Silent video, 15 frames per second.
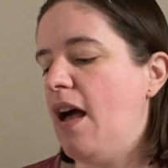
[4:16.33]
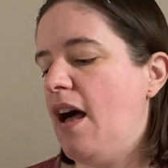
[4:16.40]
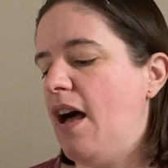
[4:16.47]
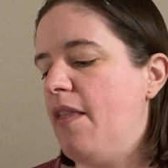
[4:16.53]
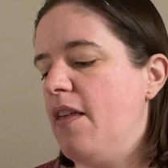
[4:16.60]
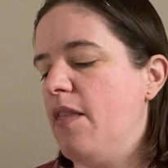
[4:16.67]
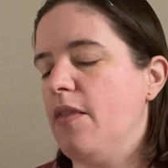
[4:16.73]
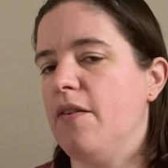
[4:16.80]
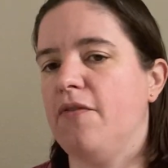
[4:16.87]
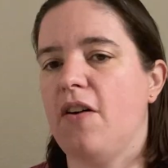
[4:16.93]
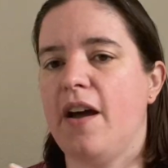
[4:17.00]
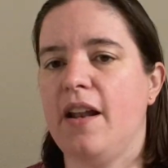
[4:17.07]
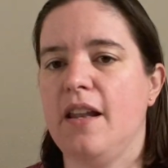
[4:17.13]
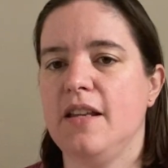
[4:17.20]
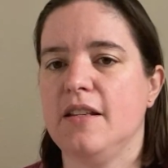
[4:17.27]
And then the
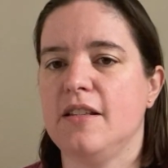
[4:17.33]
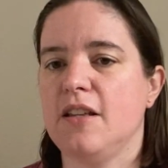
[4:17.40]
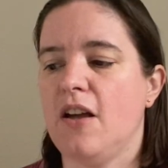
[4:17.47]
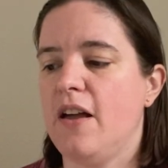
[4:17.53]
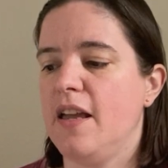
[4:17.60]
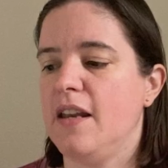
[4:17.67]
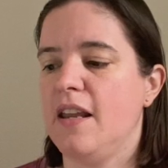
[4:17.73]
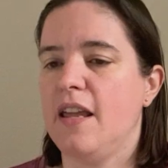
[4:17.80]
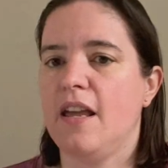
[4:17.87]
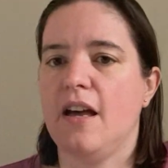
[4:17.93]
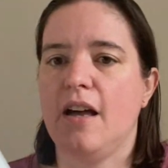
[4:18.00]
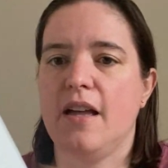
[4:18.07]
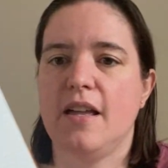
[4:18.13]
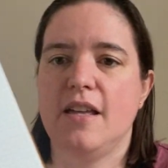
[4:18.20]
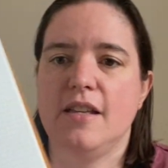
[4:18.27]
final insert in
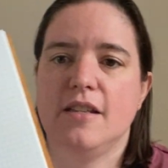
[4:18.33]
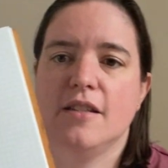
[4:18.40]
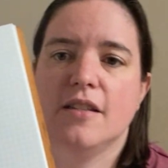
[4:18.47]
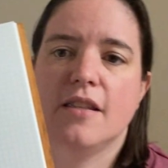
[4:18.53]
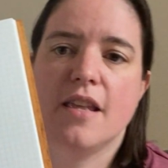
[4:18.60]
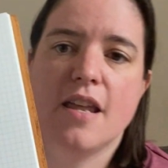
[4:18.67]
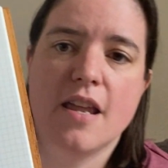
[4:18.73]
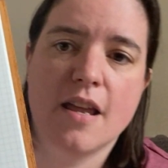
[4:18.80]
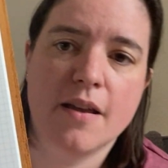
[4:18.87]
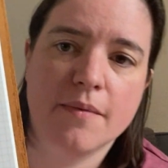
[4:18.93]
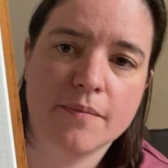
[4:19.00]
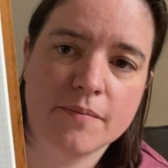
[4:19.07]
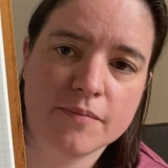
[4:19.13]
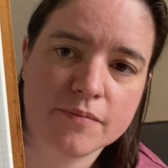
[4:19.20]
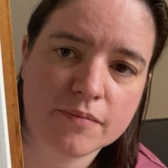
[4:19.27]
here is the
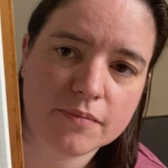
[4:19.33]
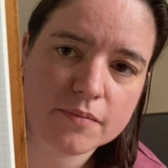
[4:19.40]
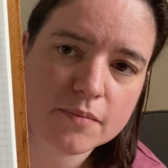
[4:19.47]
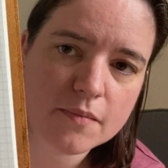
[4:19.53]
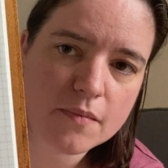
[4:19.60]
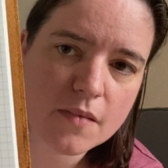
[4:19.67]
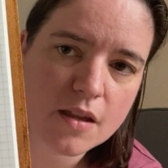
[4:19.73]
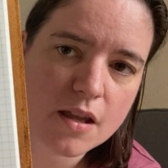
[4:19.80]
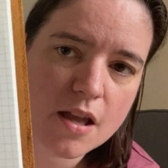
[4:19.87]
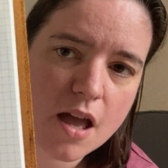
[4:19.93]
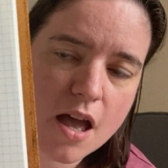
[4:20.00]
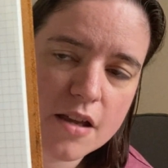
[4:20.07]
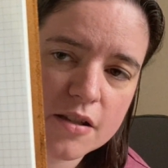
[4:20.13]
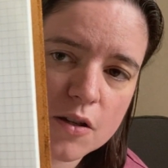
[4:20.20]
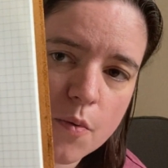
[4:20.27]

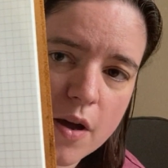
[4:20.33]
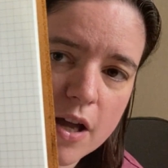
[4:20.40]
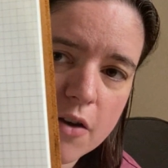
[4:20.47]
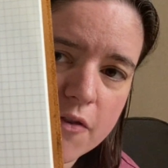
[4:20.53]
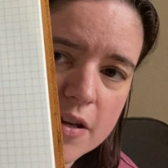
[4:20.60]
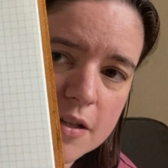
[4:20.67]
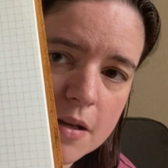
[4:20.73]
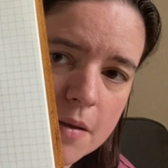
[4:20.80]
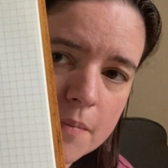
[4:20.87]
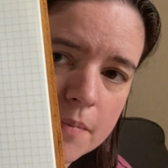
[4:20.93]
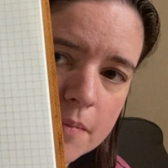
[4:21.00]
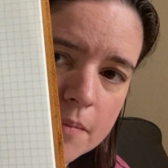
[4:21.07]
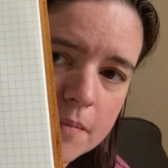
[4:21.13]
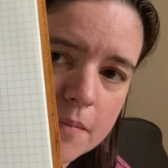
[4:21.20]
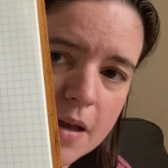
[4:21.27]
square grid
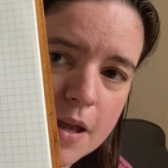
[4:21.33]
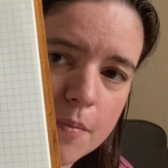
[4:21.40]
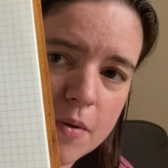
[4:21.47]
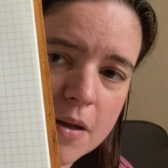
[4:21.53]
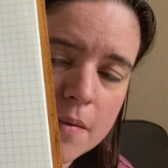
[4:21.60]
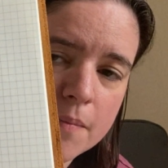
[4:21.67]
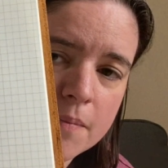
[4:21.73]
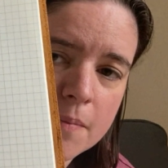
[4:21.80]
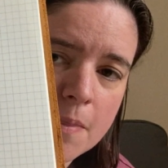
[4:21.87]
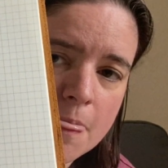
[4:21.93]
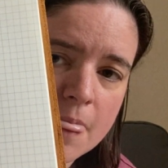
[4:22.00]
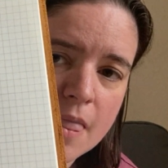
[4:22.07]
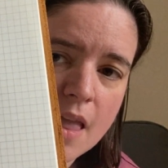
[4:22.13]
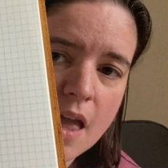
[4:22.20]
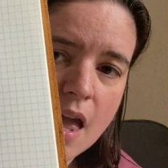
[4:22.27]
paper,
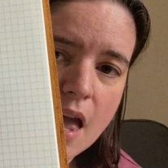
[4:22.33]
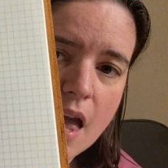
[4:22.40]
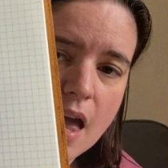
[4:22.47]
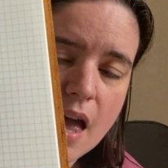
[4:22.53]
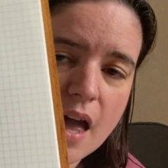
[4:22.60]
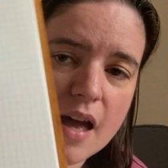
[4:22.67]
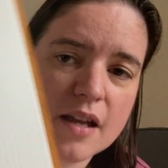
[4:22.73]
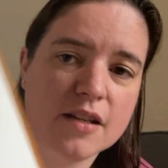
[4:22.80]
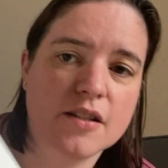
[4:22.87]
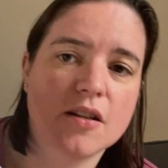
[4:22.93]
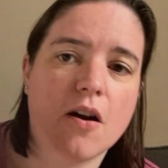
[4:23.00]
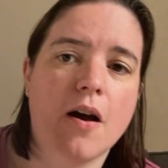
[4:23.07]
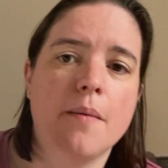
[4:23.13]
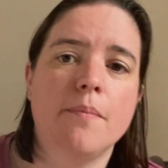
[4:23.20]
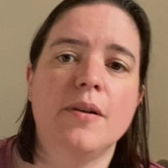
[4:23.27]
and
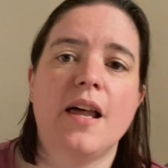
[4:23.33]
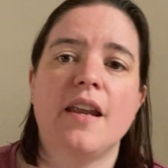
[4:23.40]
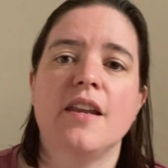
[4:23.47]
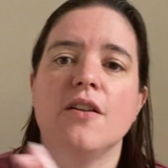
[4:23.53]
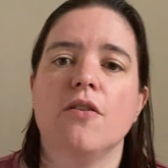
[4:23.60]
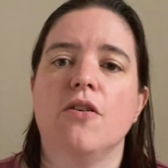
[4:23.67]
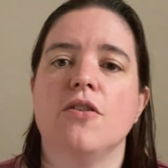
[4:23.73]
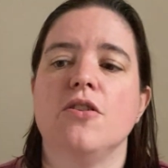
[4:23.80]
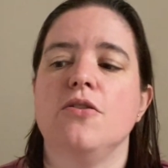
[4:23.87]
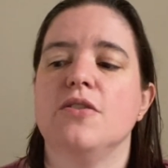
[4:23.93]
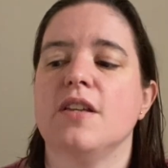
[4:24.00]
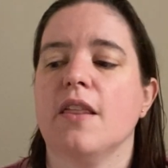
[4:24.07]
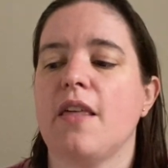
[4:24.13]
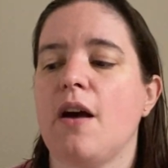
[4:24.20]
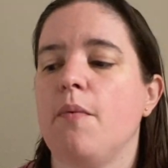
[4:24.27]
I'm planning on
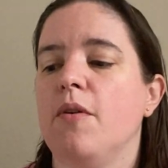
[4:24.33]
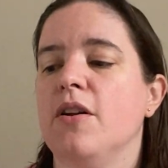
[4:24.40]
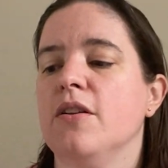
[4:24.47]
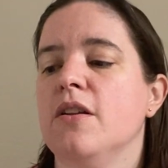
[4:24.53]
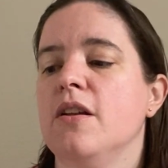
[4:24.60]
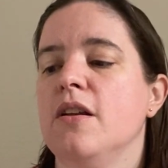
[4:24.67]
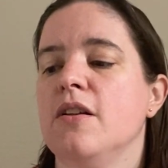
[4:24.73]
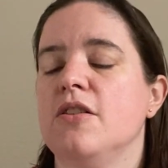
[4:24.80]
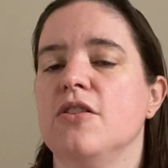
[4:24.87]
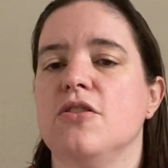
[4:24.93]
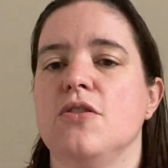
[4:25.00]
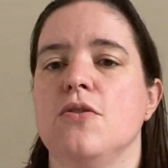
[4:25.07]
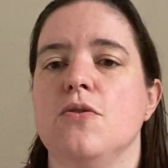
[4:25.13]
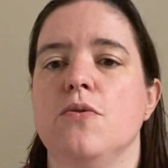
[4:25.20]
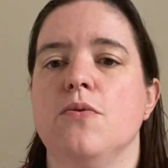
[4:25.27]
using that one to
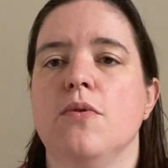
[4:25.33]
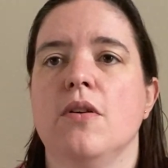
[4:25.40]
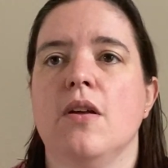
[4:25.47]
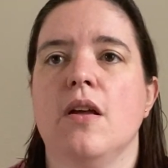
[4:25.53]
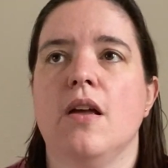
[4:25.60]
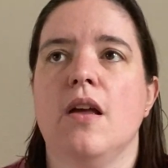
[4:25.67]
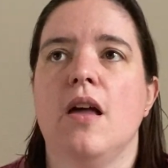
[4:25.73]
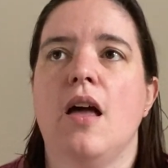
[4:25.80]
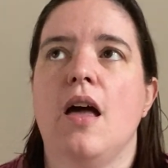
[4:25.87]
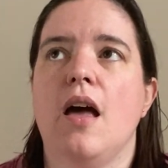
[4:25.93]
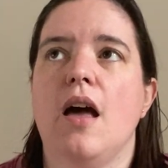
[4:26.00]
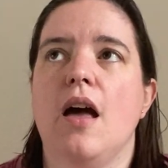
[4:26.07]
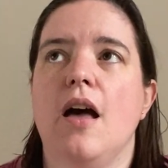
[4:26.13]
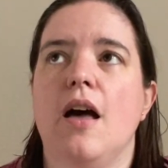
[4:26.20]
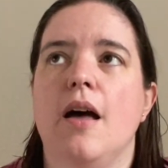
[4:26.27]
do
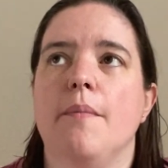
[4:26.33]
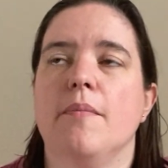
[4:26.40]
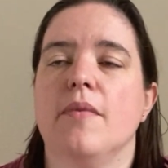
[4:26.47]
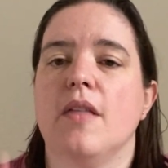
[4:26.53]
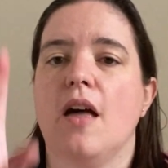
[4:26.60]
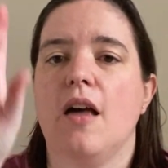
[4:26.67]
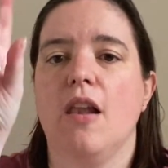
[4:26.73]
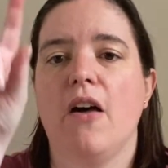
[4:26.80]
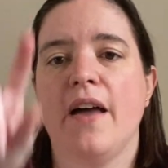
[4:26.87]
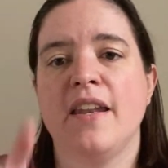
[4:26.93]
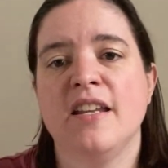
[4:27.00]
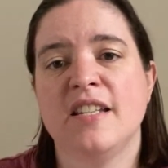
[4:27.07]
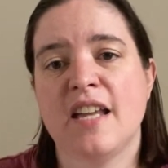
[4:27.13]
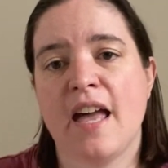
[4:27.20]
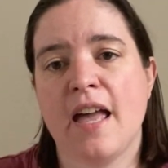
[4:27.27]
a line
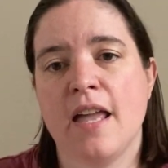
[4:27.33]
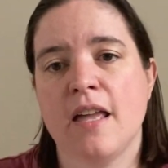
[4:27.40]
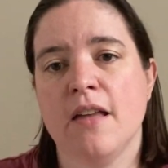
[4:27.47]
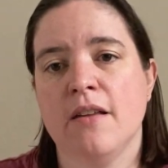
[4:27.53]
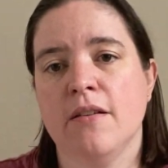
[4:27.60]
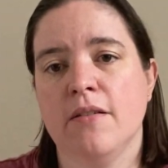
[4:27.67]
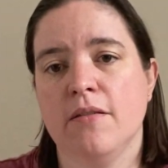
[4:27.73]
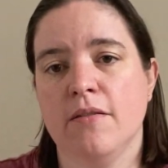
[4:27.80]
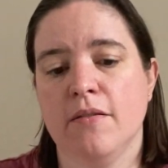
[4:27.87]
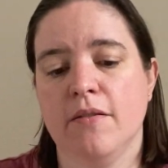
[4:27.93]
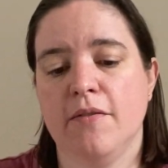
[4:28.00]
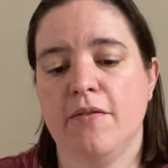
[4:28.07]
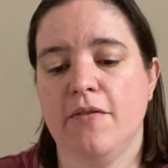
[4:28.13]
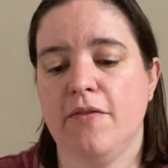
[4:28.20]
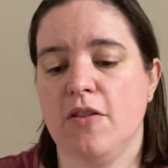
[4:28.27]
a day
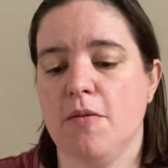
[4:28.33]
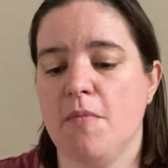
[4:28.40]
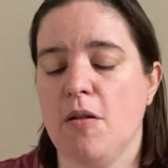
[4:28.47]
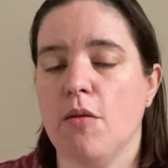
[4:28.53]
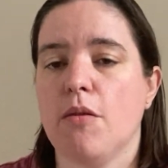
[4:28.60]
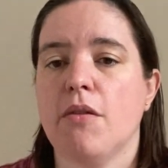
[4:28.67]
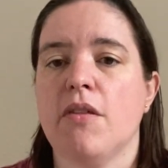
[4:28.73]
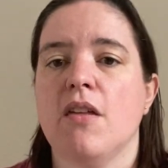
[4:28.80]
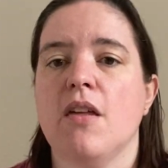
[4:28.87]
for the month